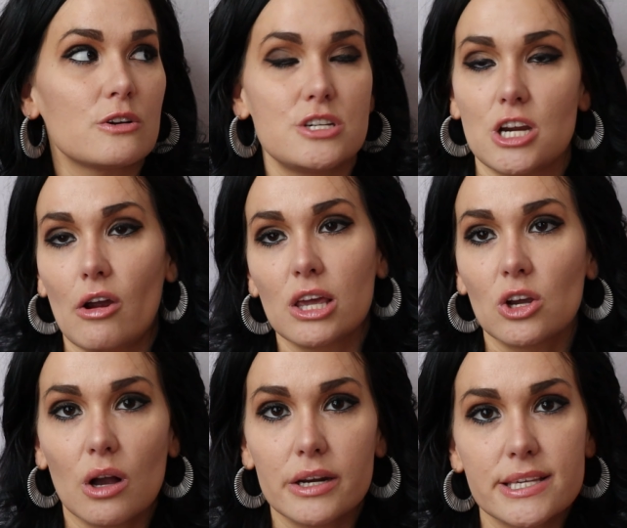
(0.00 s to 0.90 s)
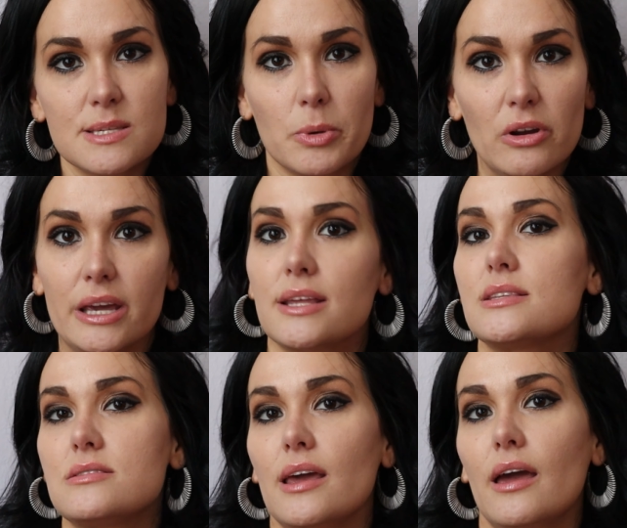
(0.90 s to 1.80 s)
sharing your own
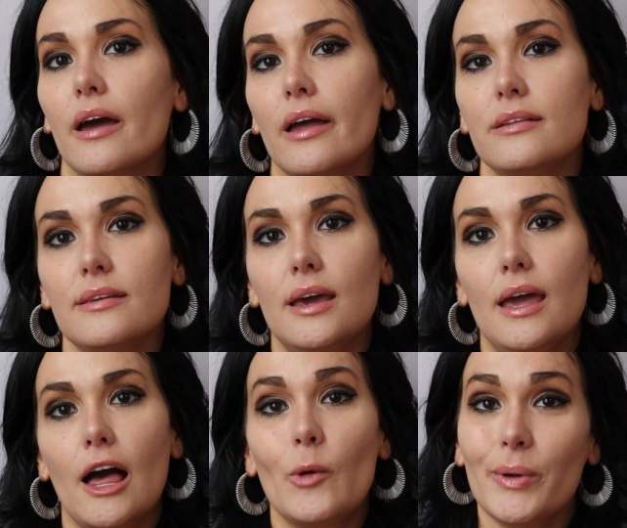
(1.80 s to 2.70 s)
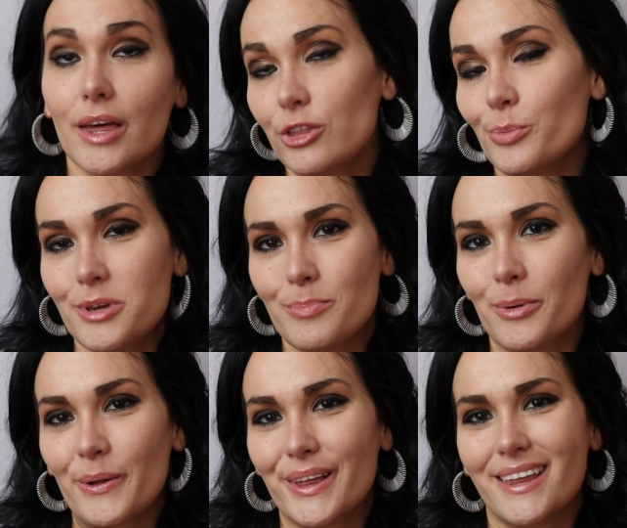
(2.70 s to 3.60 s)
experience and helping other people.